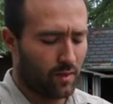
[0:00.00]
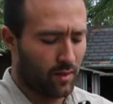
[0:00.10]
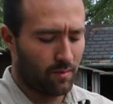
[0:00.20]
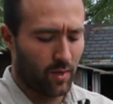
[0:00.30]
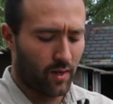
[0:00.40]

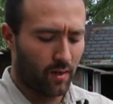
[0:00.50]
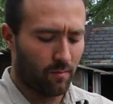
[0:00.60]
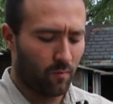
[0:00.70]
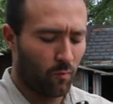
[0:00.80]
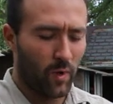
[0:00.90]
they
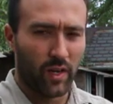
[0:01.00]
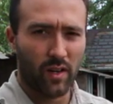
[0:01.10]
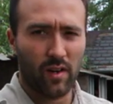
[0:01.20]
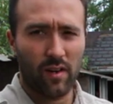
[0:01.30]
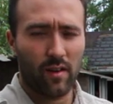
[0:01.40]
become
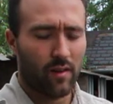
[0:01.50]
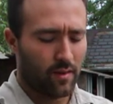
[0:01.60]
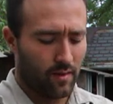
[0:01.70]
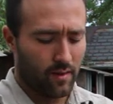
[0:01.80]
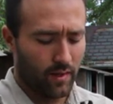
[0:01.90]
weak,
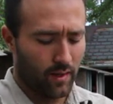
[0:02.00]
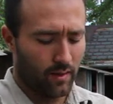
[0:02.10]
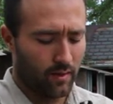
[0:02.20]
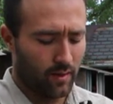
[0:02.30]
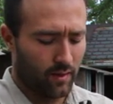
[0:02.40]

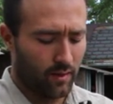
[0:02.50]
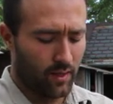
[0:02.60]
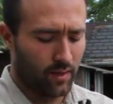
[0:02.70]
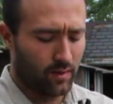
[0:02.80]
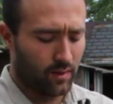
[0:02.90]
and
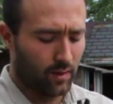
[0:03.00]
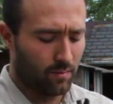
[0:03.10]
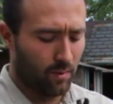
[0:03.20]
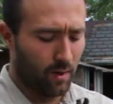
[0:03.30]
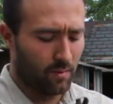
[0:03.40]
that's
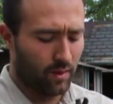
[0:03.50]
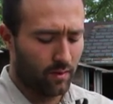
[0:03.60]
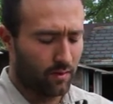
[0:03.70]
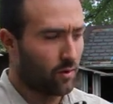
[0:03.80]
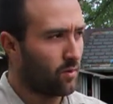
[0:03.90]
probably
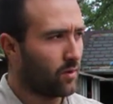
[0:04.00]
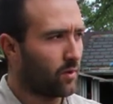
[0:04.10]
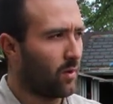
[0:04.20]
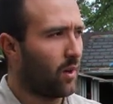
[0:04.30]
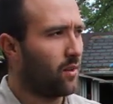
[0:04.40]
true as
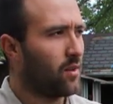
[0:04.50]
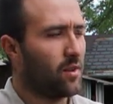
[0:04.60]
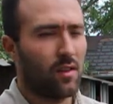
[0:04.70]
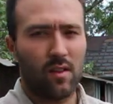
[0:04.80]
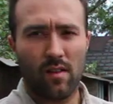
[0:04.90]
well.
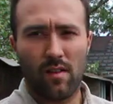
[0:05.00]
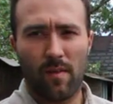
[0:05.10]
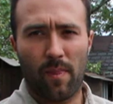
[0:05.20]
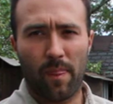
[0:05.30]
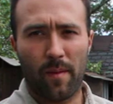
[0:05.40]

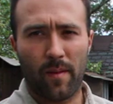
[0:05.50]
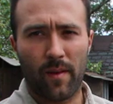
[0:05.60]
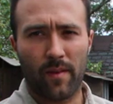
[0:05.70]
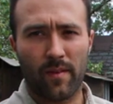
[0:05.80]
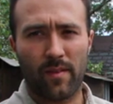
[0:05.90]

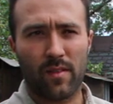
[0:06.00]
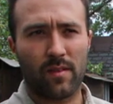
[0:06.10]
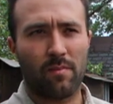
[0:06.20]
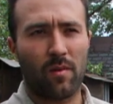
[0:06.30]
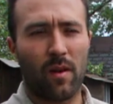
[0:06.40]
So it's
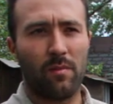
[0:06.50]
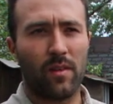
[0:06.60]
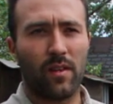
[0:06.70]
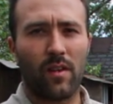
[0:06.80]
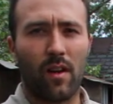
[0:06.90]

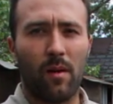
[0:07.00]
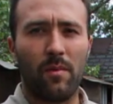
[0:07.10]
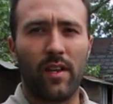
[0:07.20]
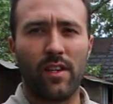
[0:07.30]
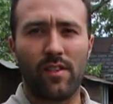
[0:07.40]
probably a
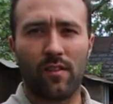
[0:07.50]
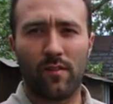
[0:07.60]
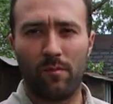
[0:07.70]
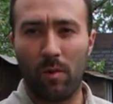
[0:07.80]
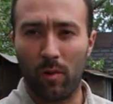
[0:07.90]
combination
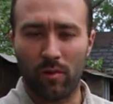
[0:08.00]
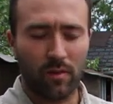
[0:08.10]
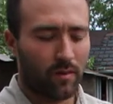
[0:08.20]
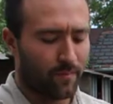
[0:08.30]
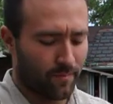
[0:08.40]
of
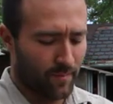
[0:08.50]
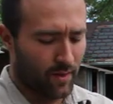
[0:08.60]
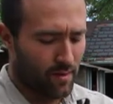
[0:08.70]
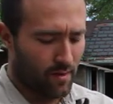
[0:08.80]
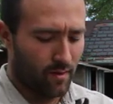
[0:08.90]
both
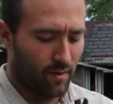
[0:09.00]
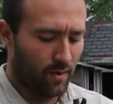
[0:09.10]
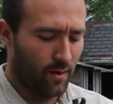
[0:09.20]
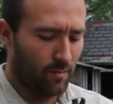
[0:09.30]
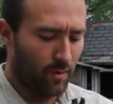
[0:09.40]

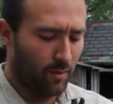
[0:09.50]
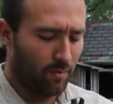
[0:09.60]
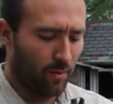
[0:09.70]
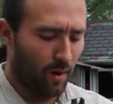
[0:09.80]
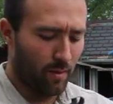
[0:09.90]

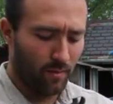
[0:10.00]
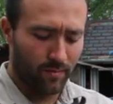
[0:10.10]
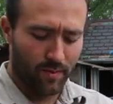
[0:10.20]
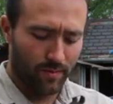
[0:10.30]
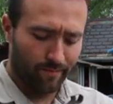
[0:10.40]

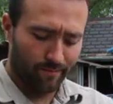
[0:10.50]
problems.